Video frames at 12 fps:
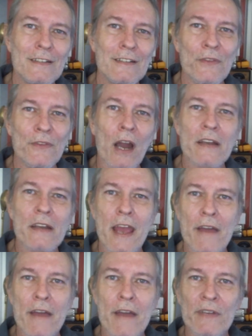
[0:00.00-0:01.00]
if you hardly
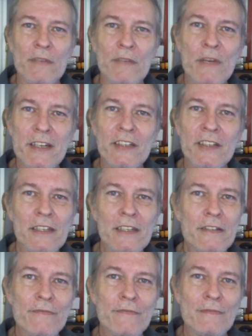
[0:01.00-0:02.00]
have any money to
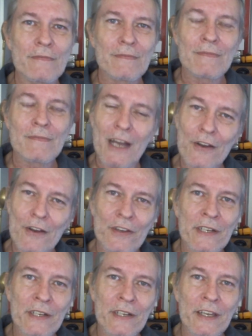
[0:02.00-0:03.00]
live, how are you
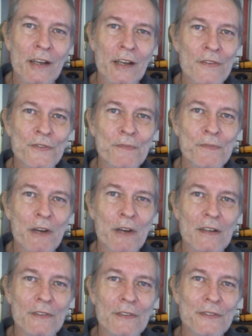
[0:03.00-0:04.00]
going to get all those
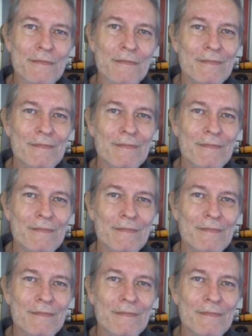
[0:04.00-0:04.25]
parts?